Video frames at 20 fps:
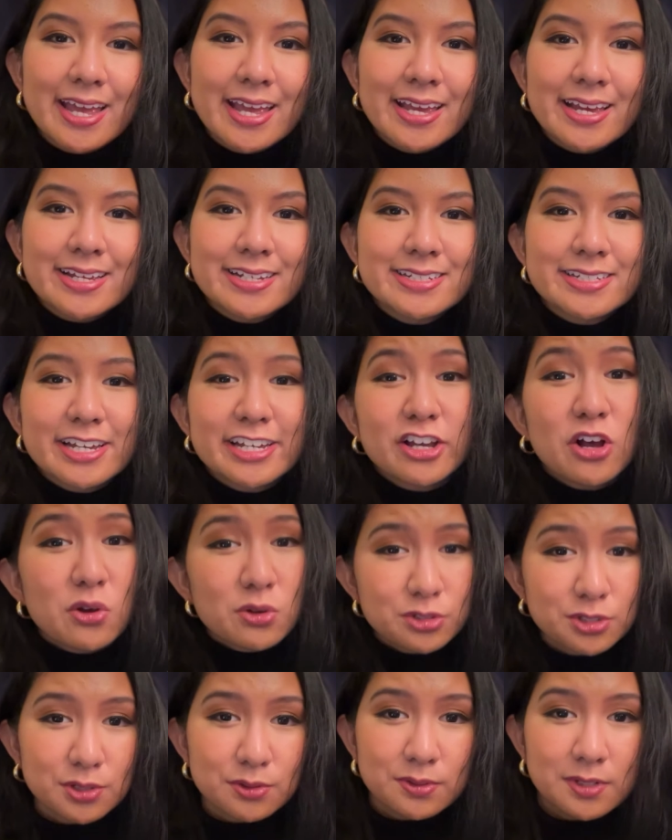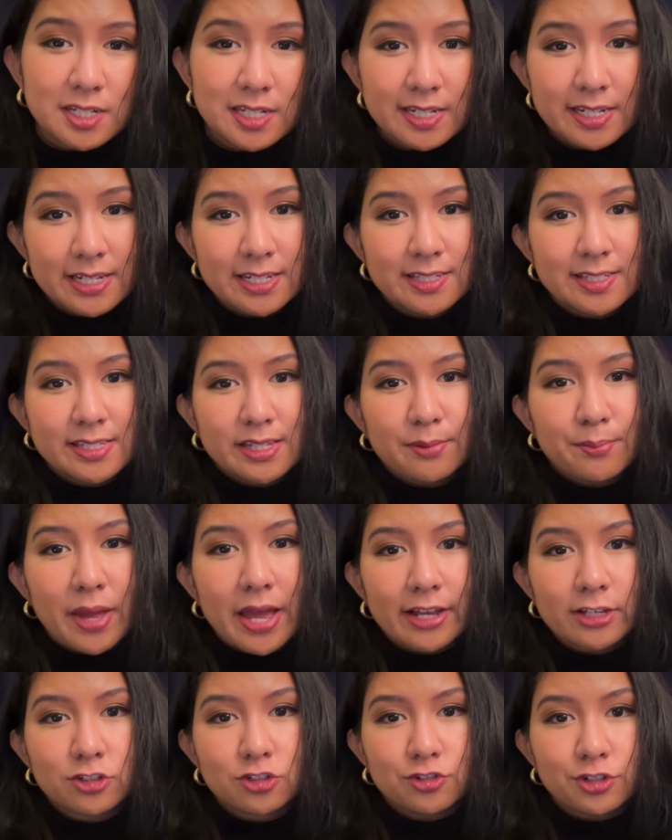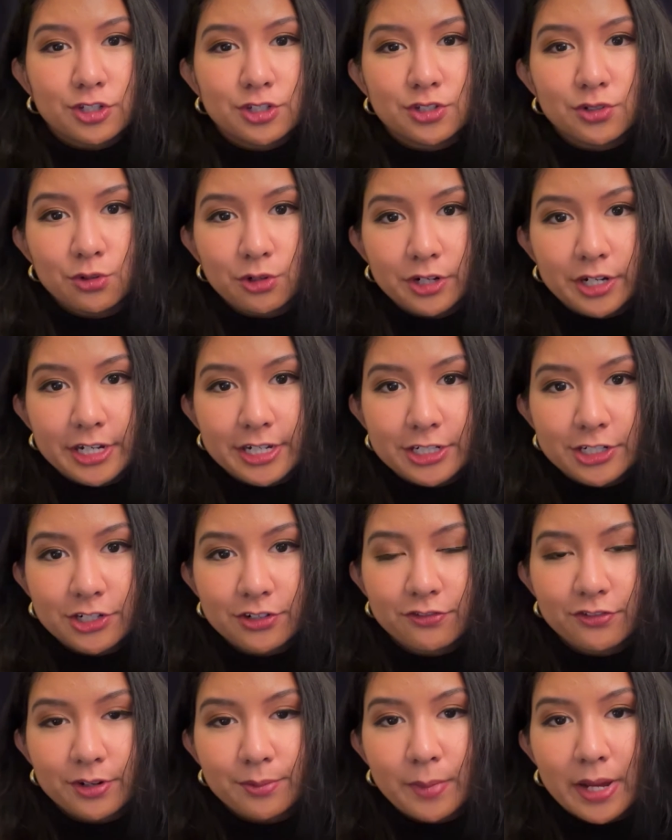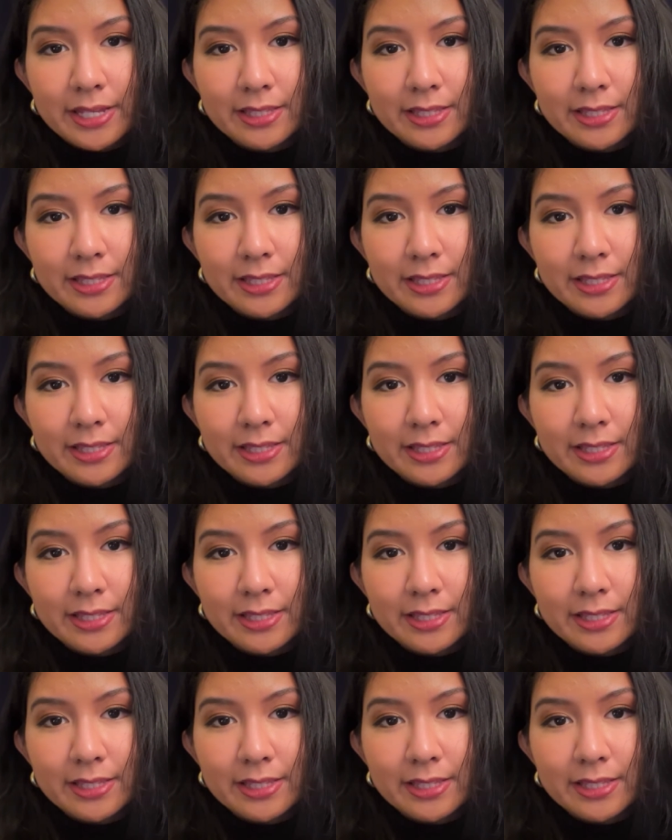and I also needed some extra storage for my